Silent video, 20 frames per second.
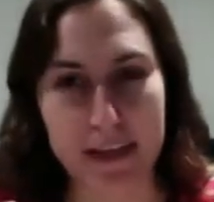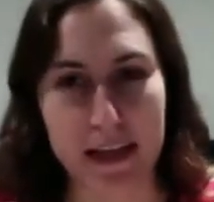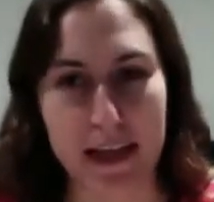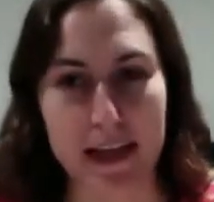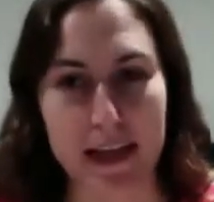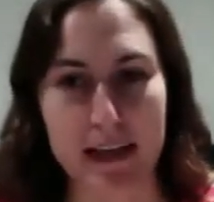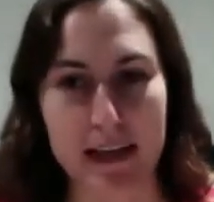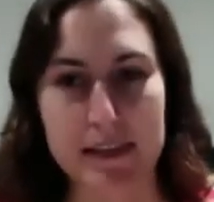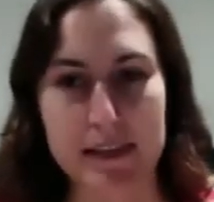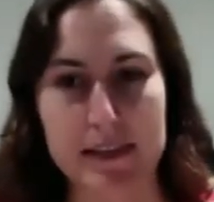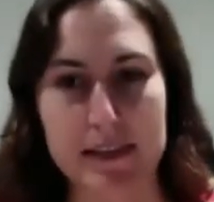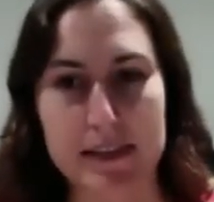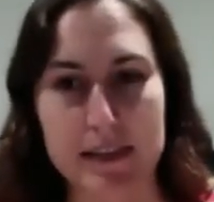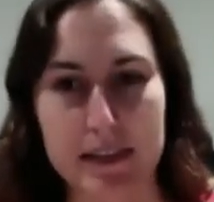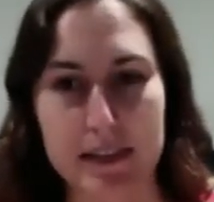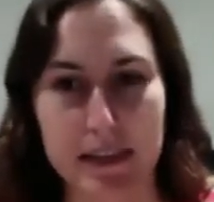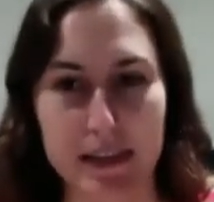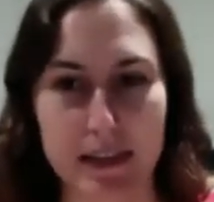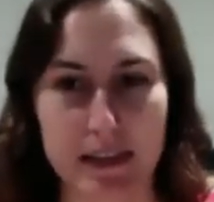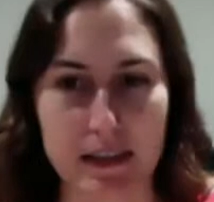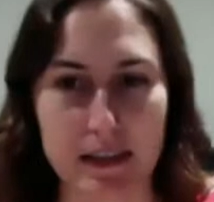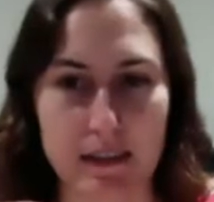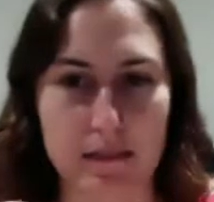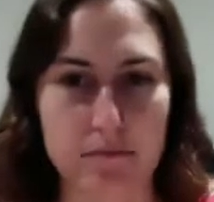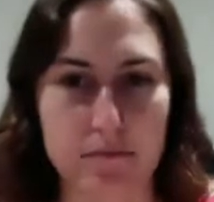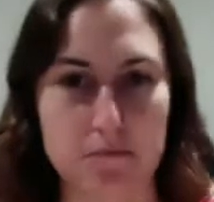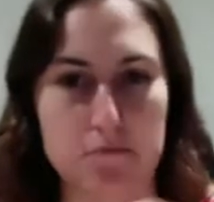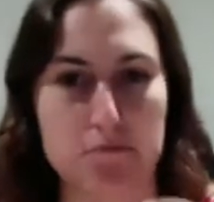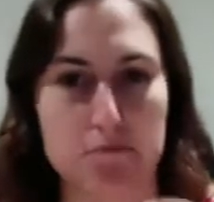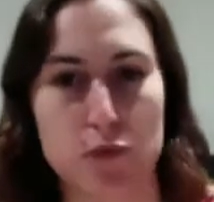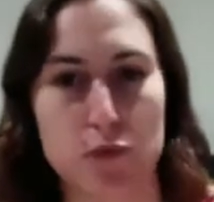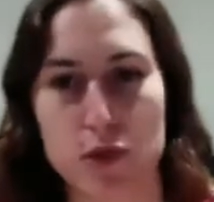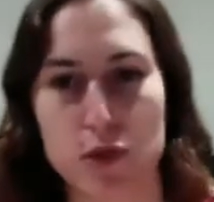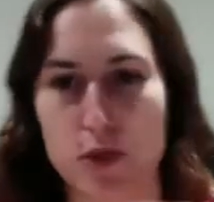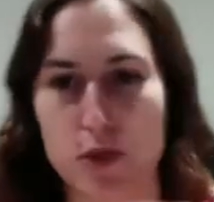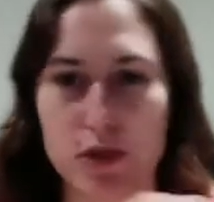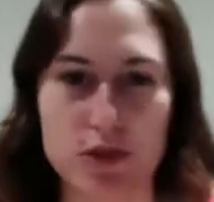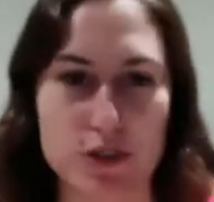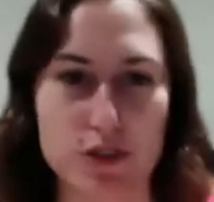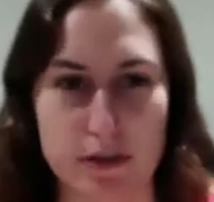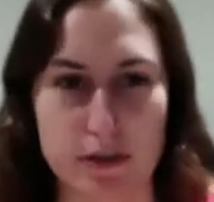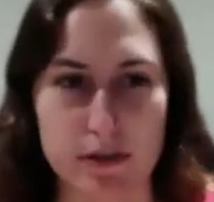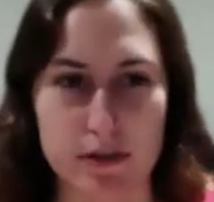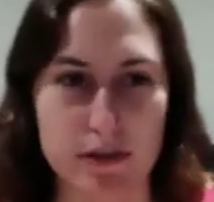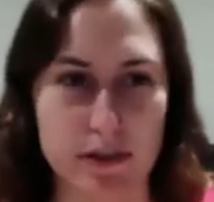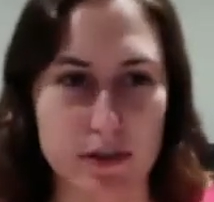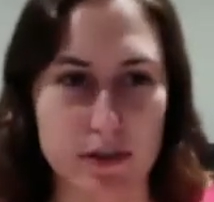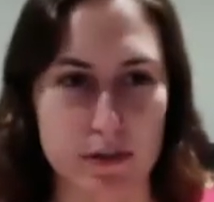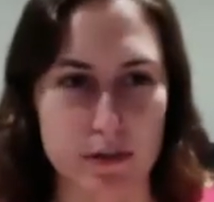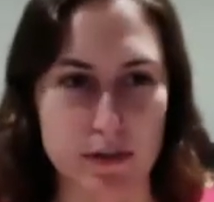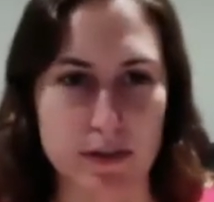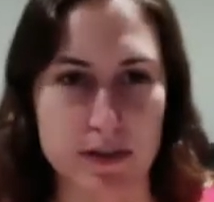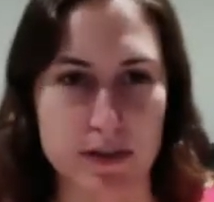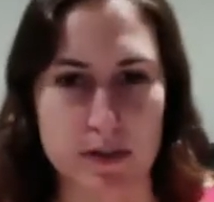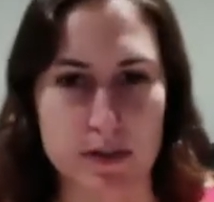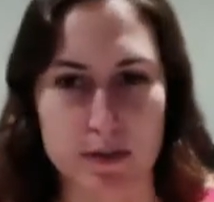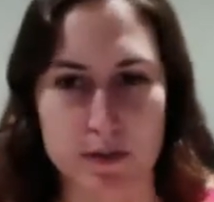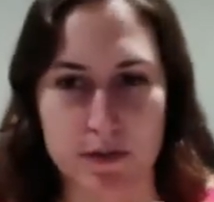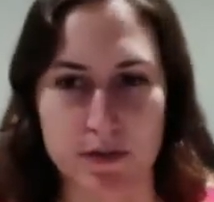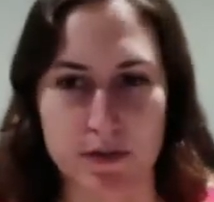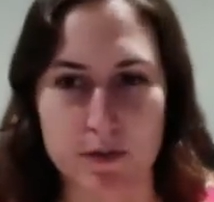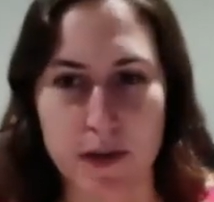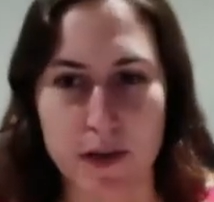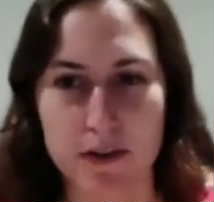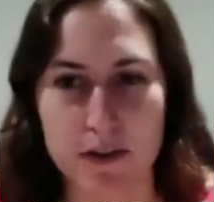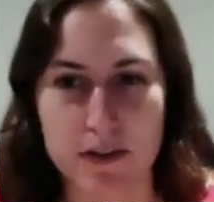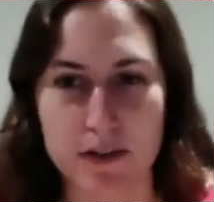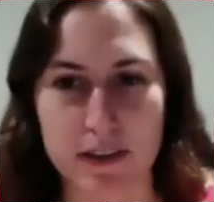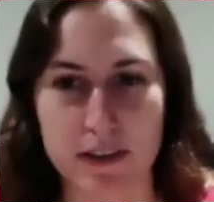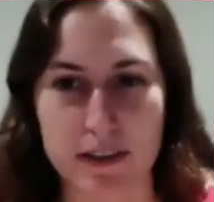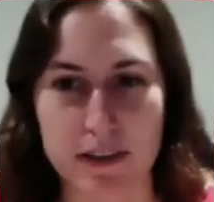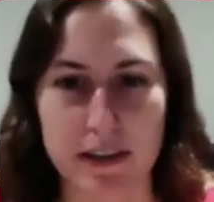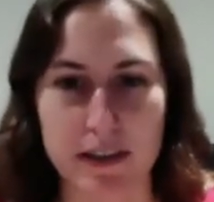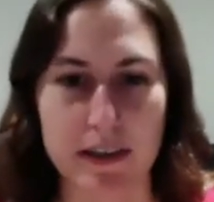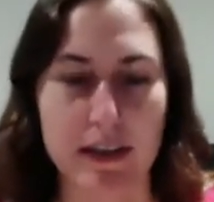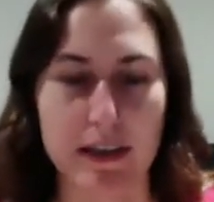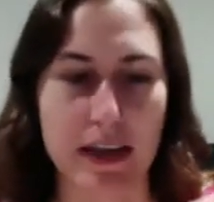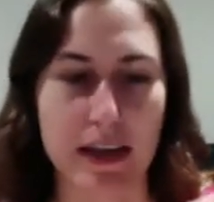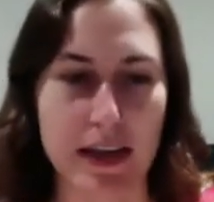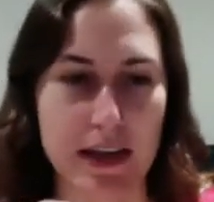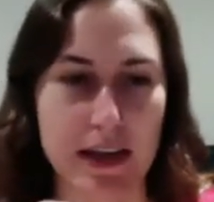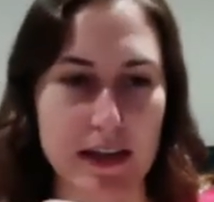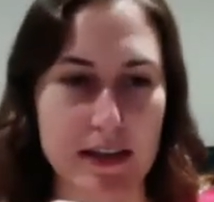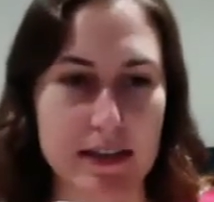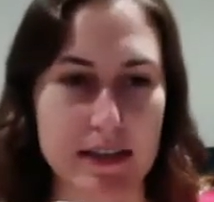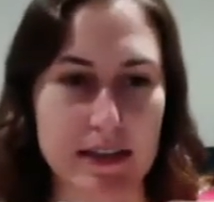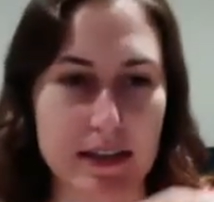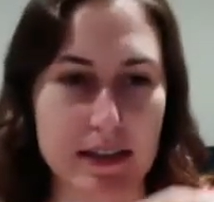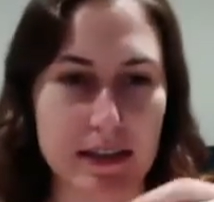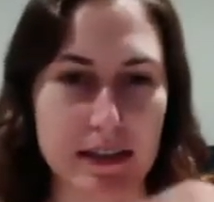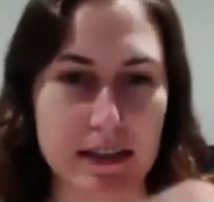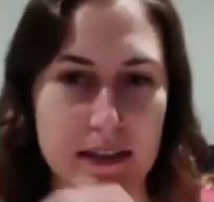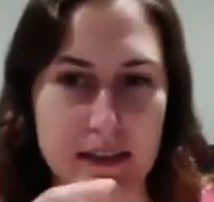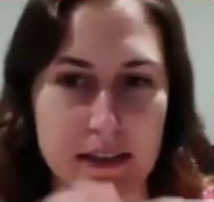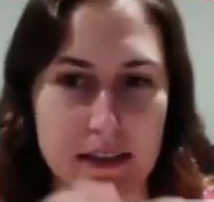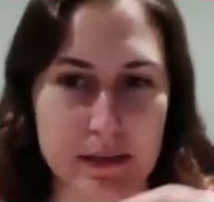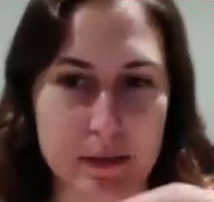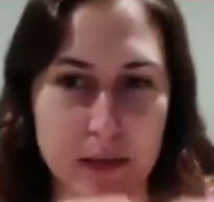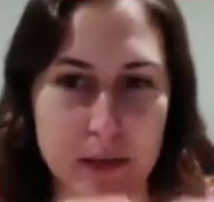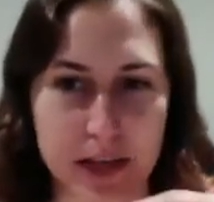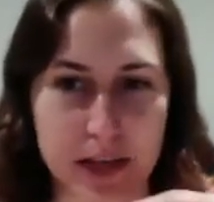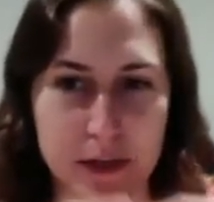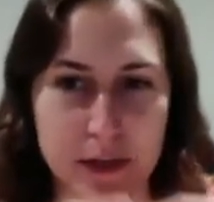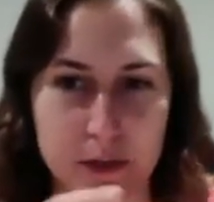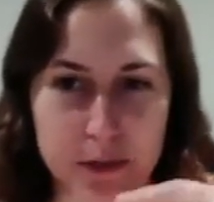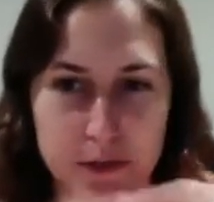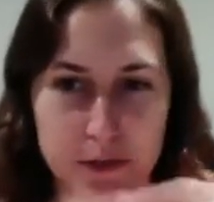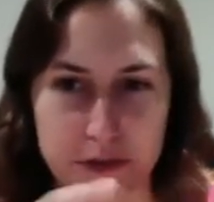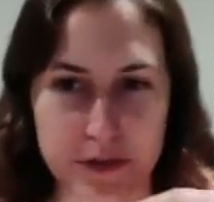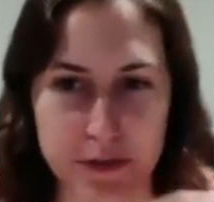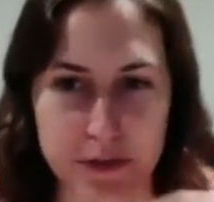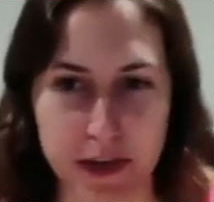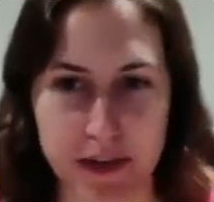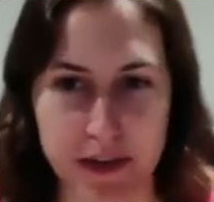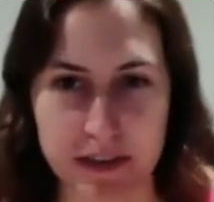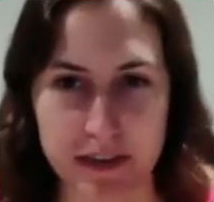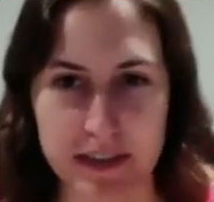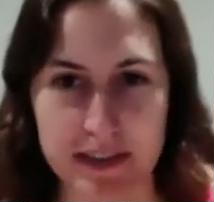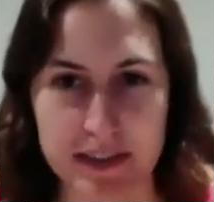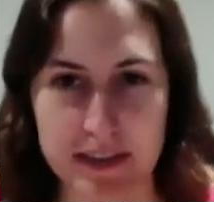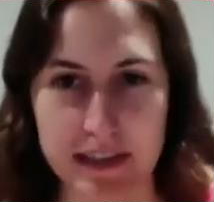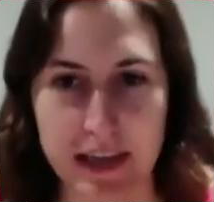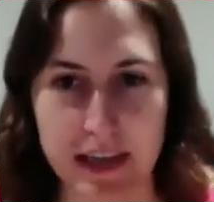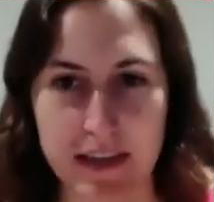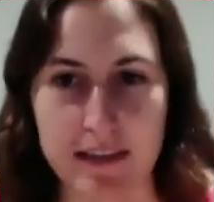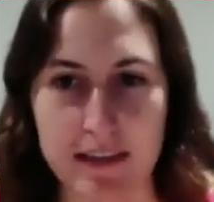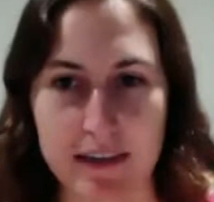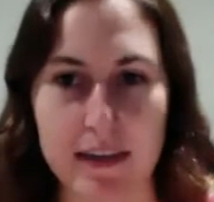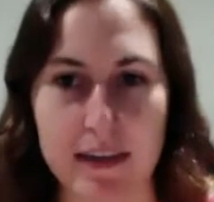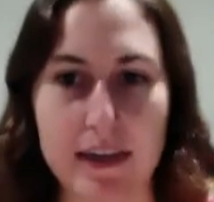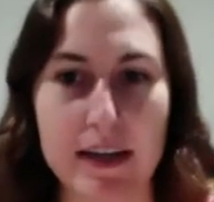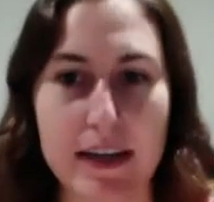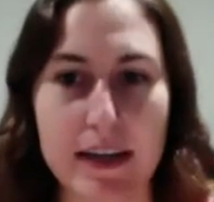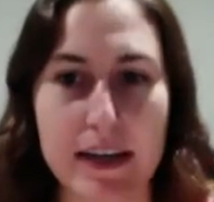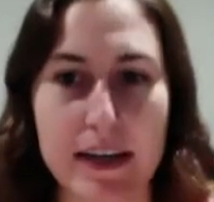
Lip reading: and they merge and do this sort of spirally thing, and the black holes spiral in together.